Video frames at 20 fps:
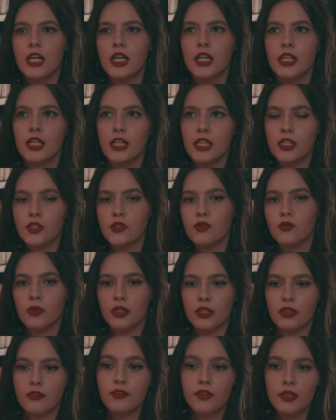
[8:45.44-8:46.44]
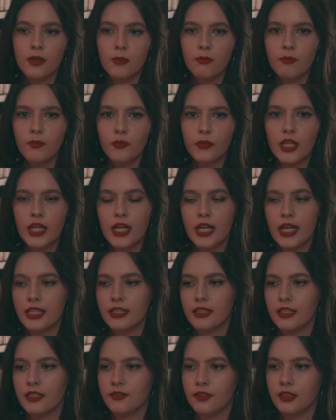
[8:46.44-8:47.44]
each one of them. And
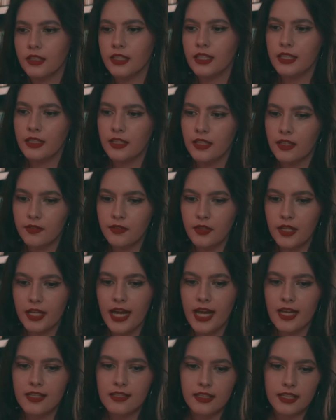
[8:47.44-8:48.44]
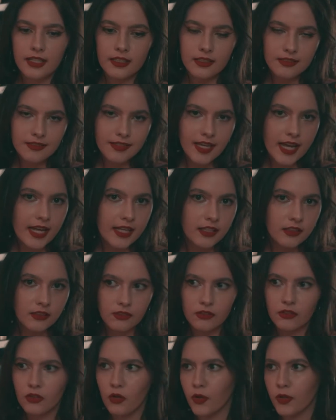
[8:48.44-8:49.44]
even if he has like 10
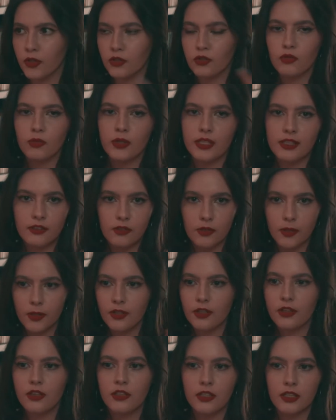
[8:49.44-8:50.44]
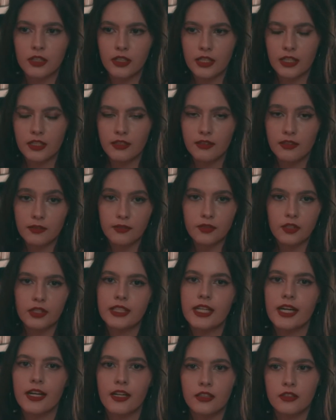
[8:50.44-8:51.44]
or 20 or 30 different
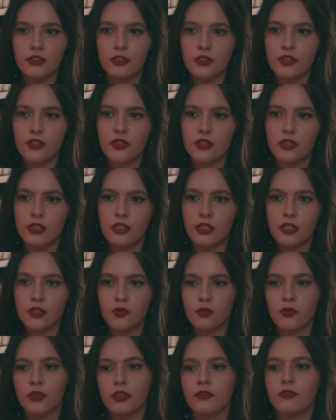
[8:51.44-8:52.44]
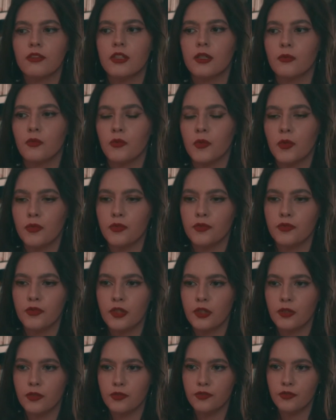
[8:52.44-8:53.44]
characters, each one of them will
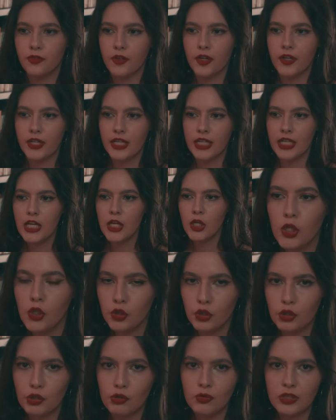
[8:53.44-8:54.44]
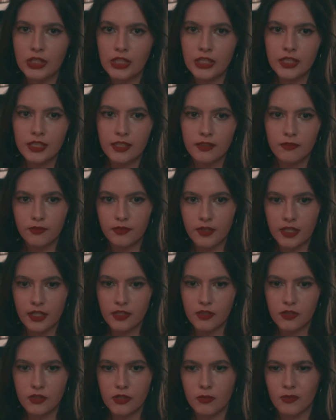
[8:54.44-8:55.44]
feel very unique and very,
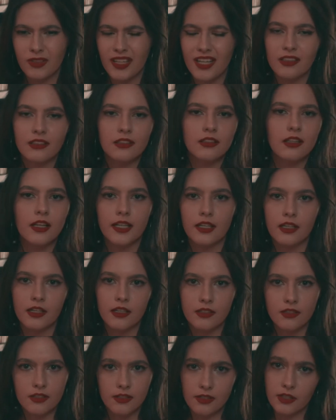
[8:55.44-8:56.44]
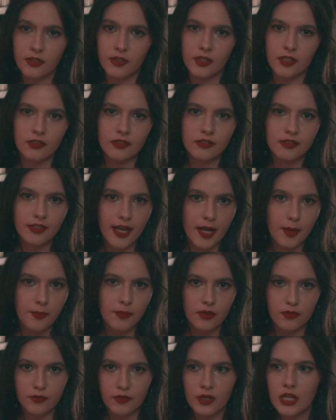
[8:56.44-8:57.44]
so not like a stereotype
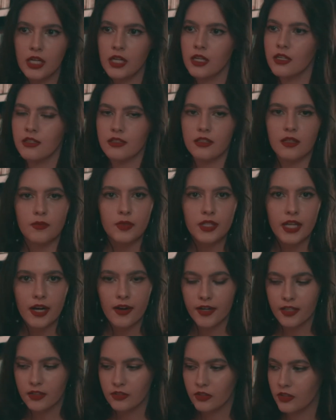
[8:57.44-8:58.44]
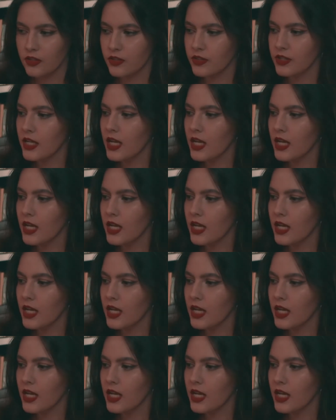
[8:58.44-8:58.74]
of some characters.